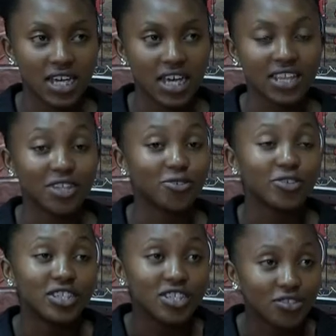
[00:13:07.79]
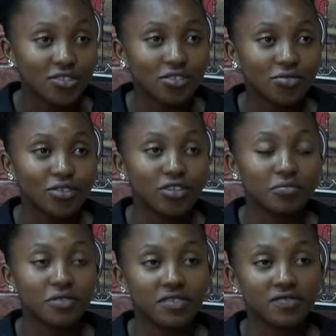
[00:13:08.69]
and the conditions will not
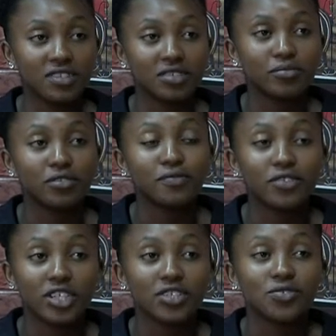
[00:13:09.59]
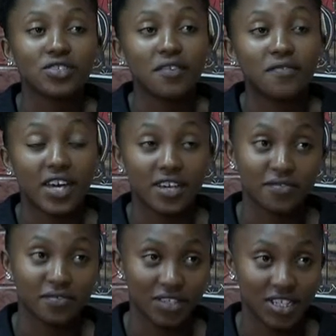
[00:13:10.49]
be favorable for it to survive.
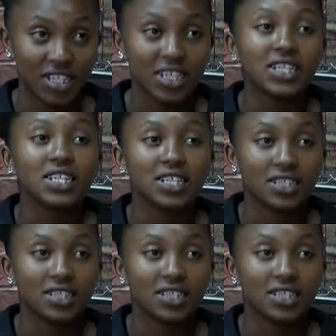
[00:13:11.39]
Yes.